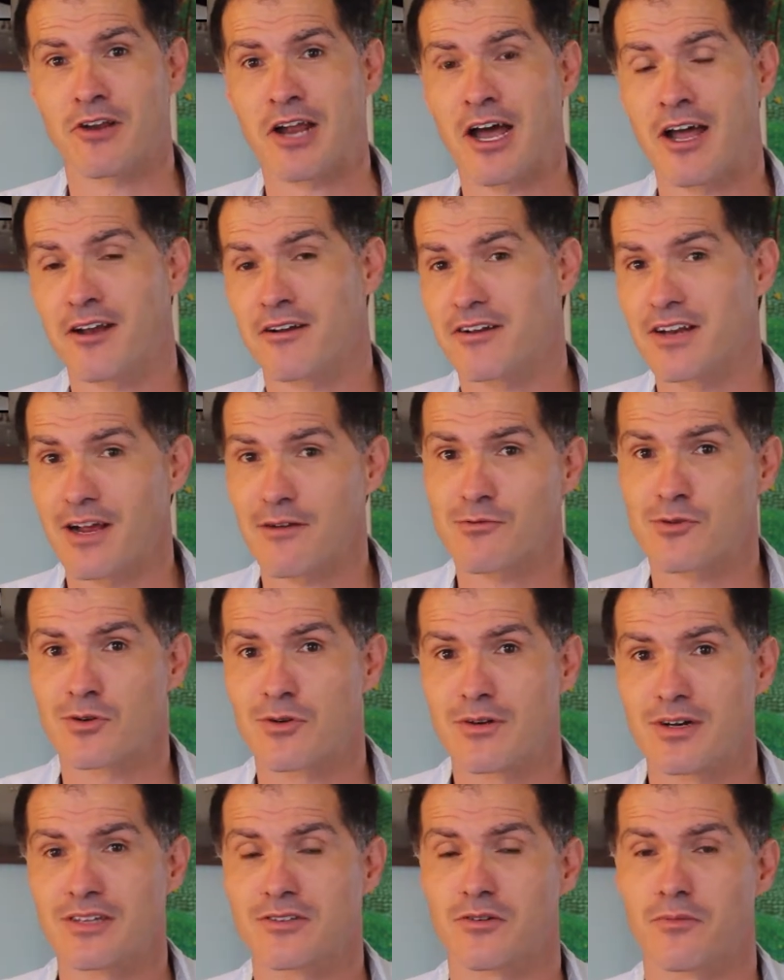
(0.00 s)
Island, after
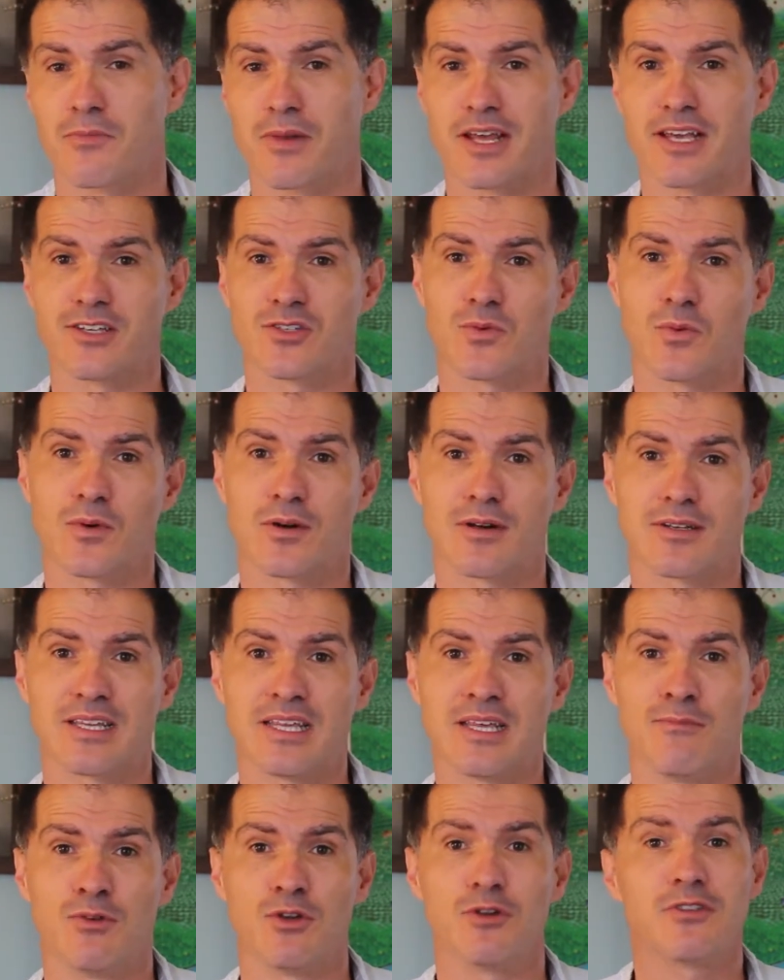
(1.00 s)
all, it's a place where
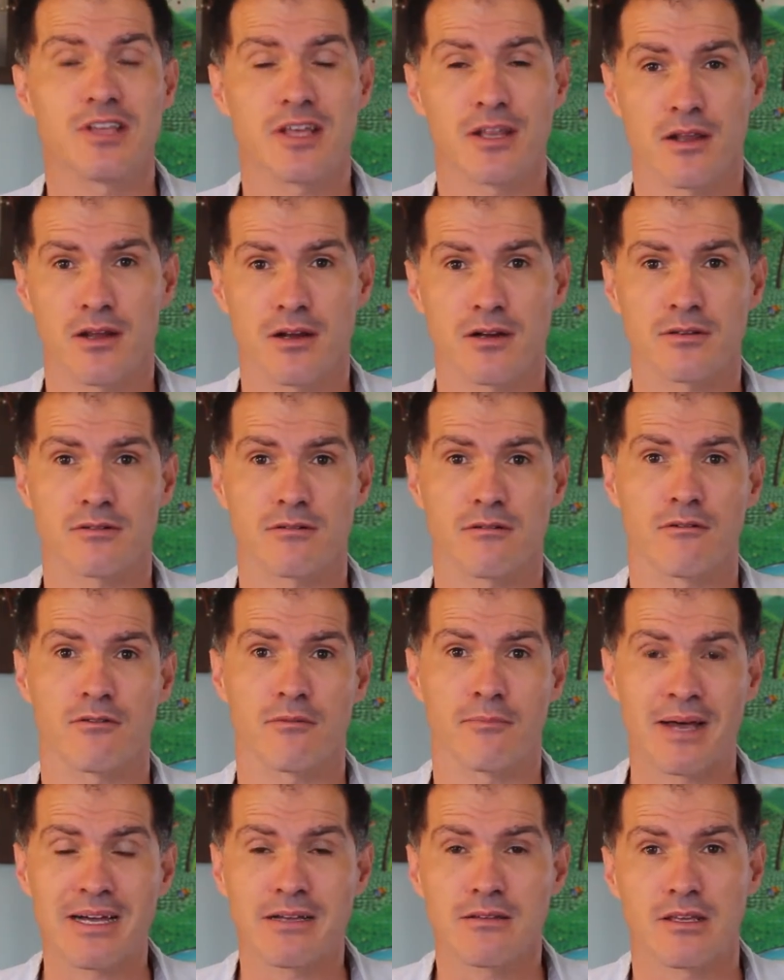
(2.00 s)
the mutineers of the
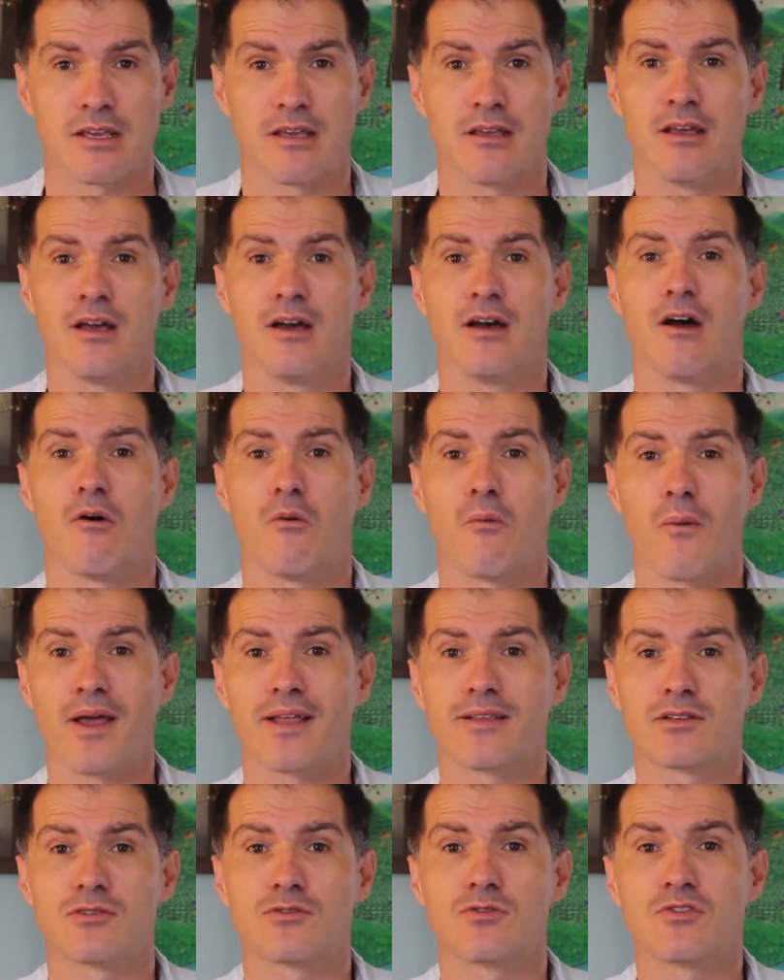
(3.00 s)
Bounty
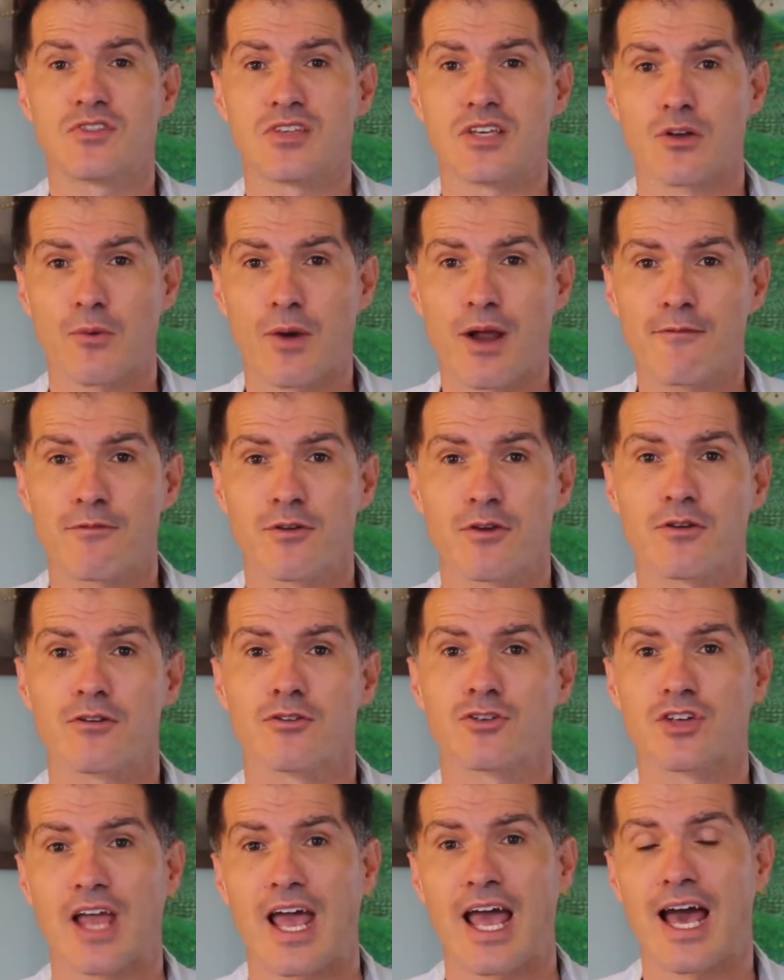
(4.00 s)
went to seek
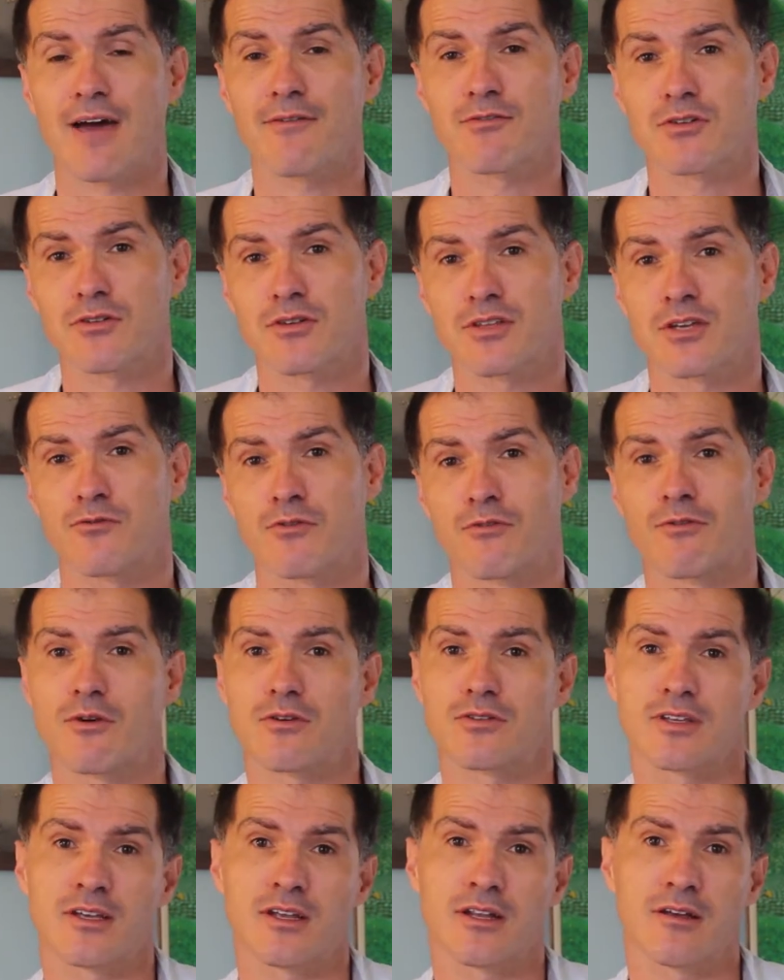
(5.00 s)
refuge after they
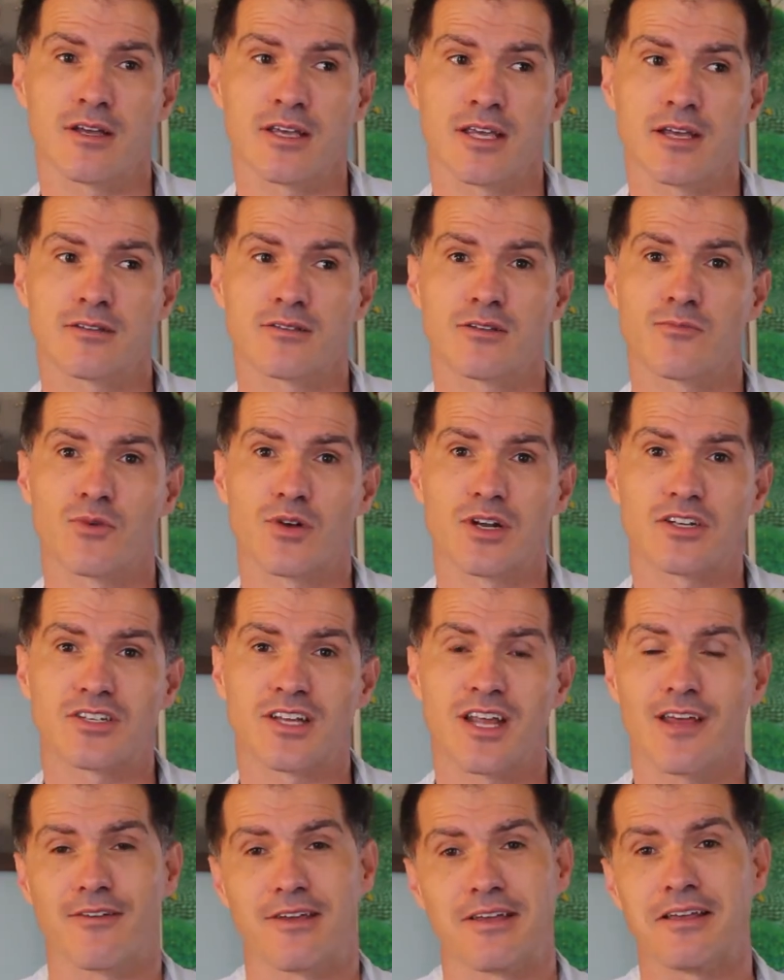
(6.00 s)
revolted against the British
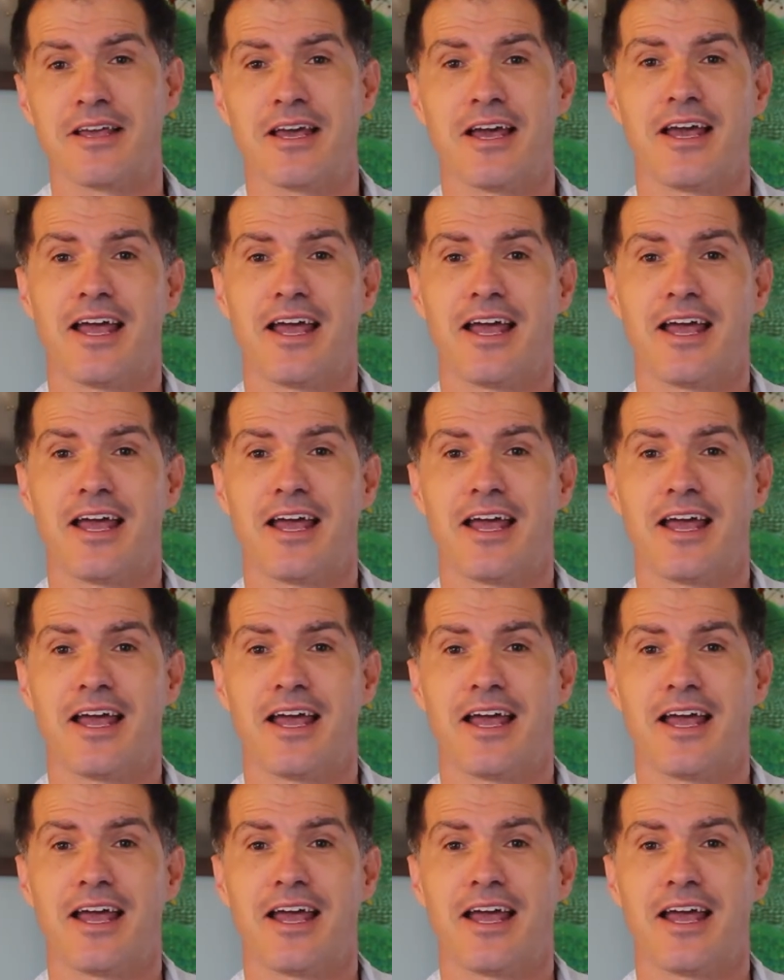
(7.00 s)
Navy.